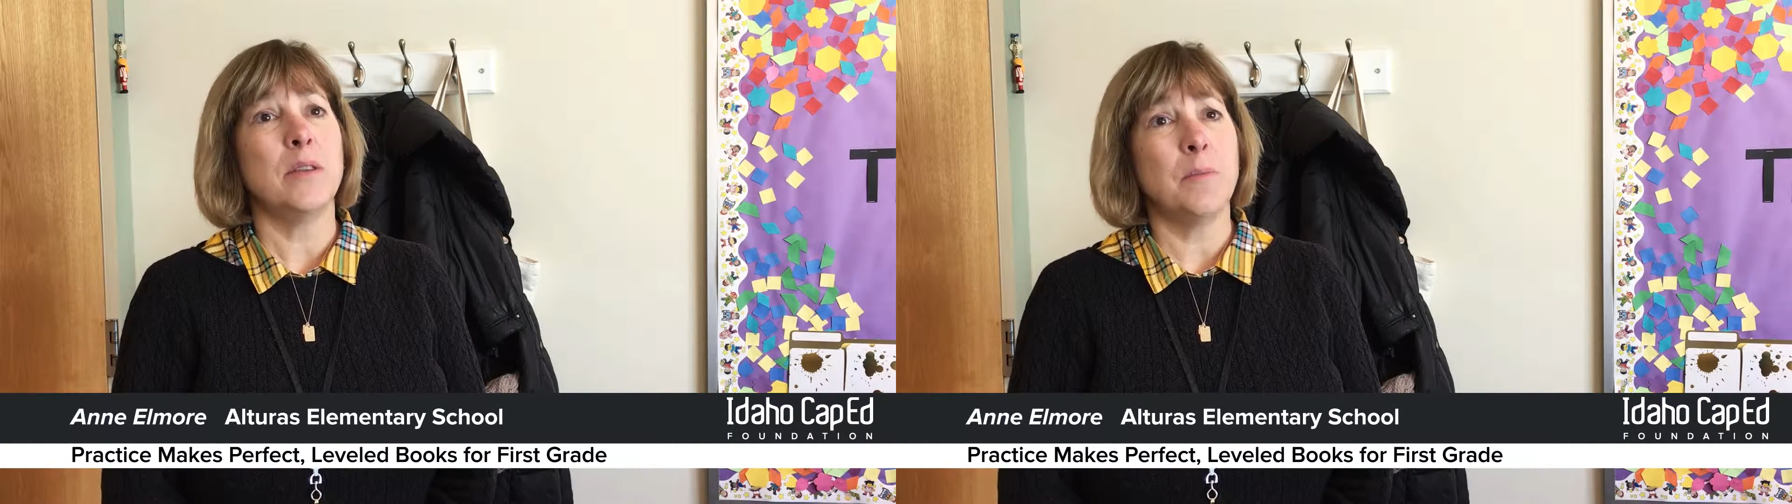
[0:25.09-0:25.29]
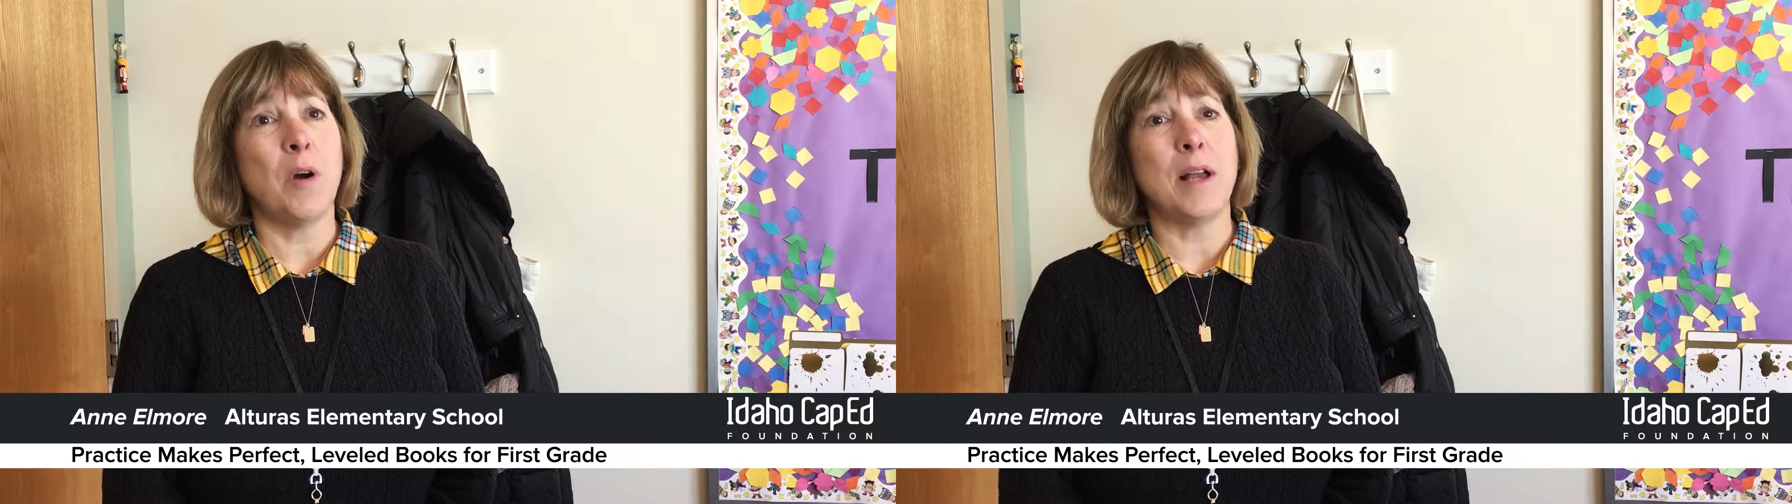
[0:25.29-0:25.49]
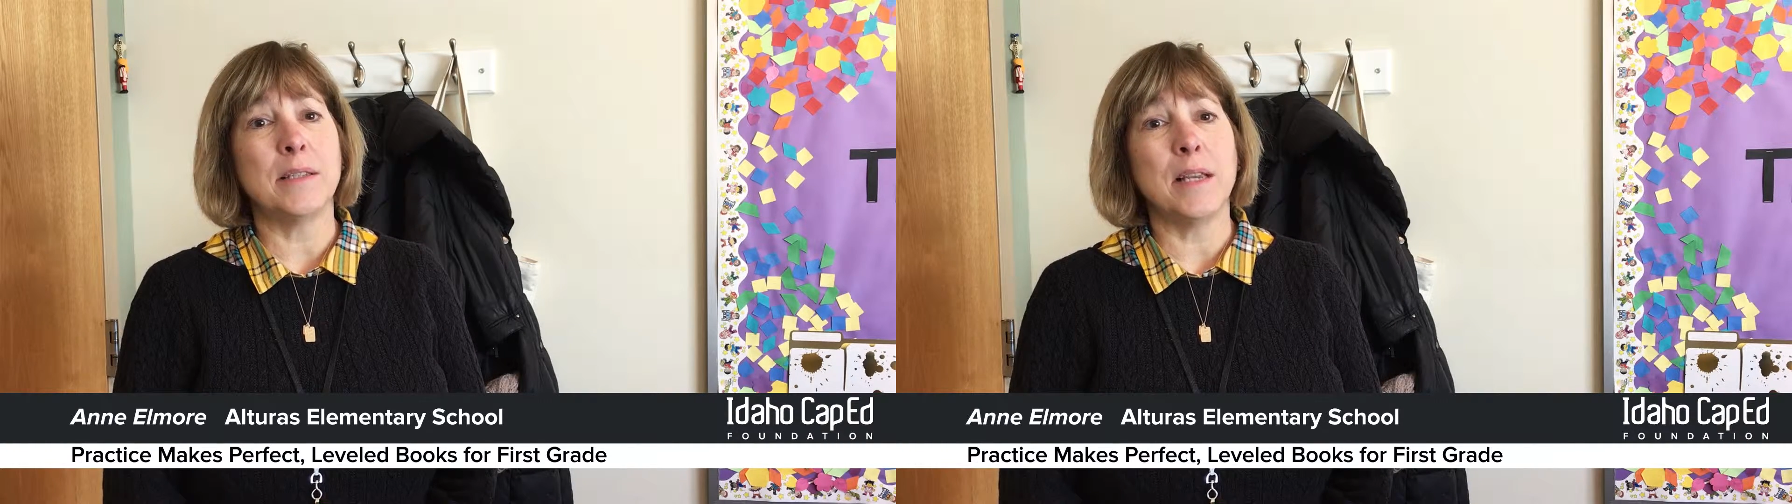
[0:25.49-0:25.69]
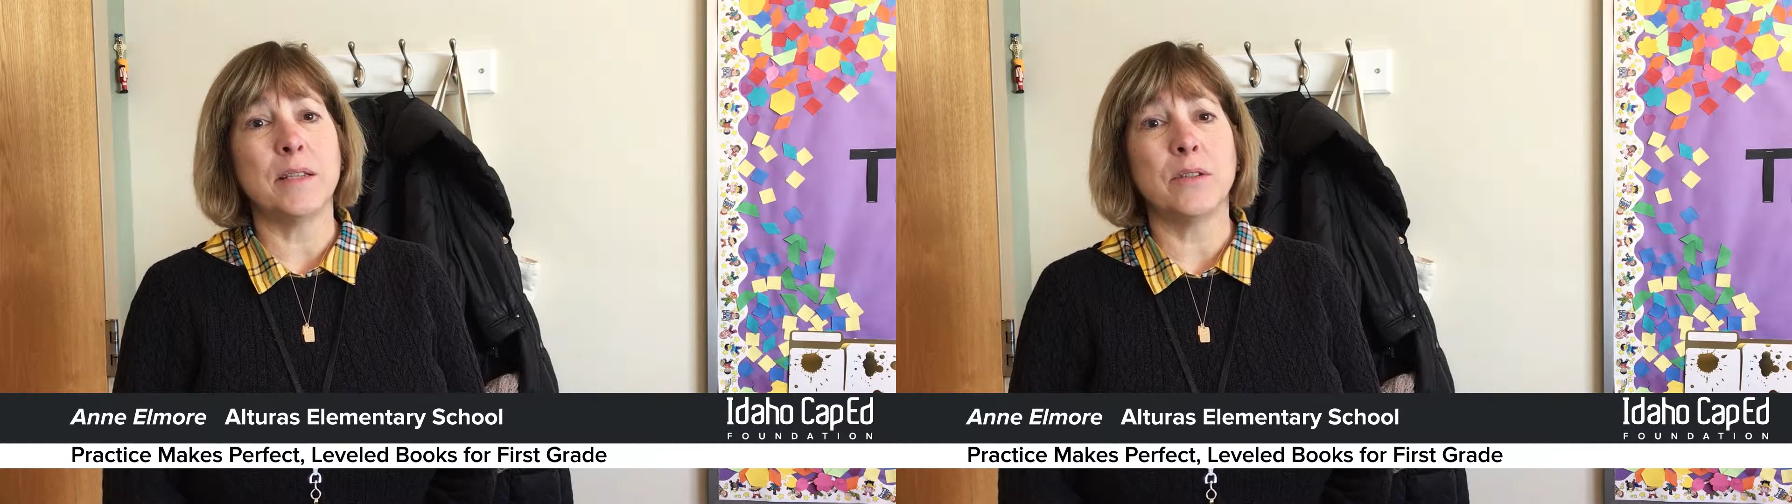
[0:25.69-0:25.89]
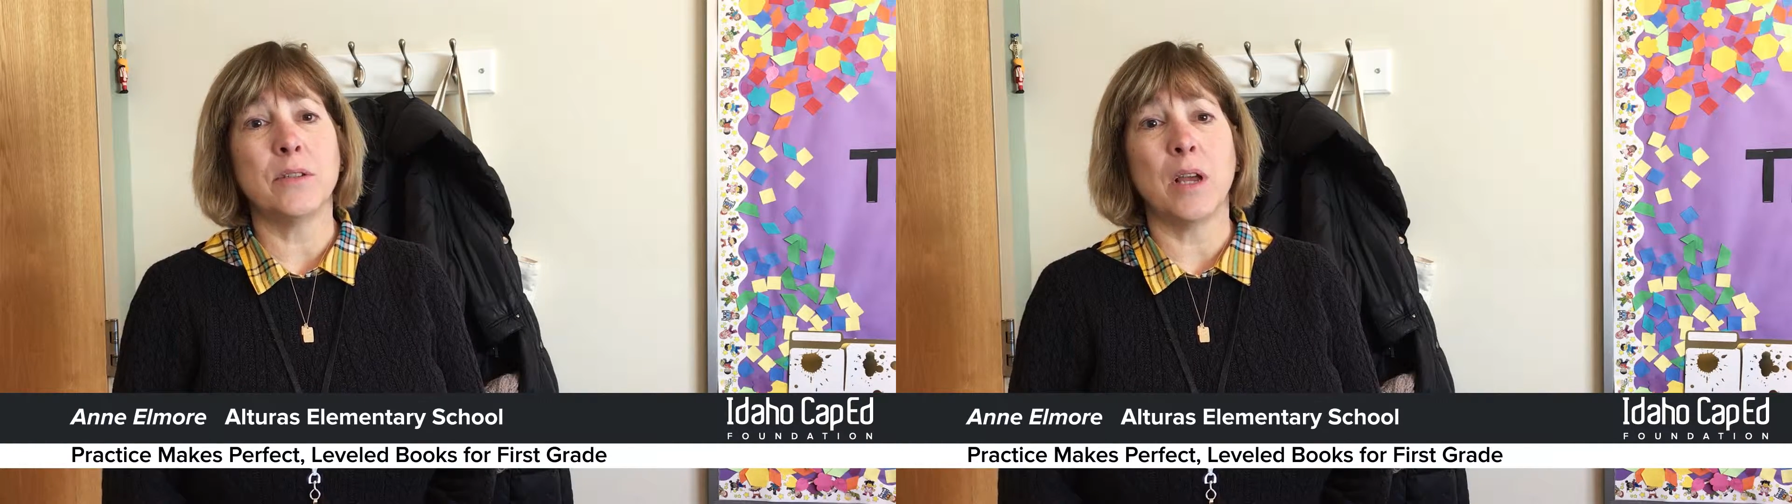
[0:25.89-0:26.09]
easy
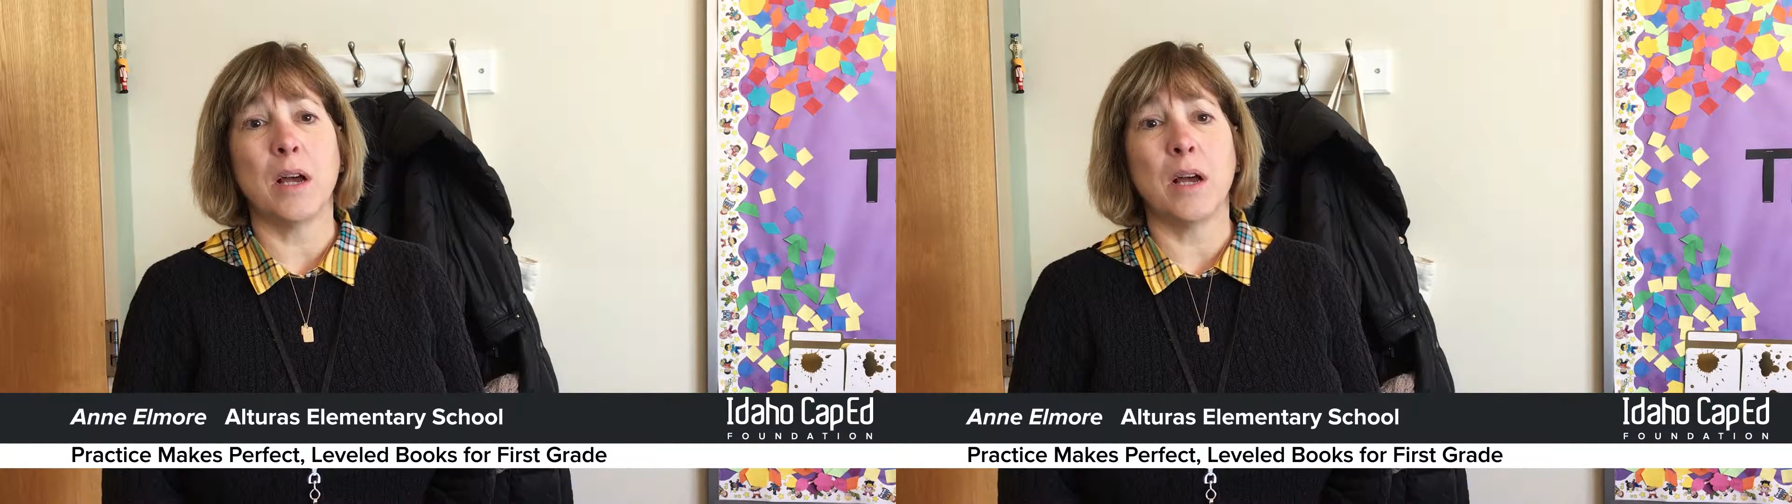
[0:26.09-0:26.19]
process.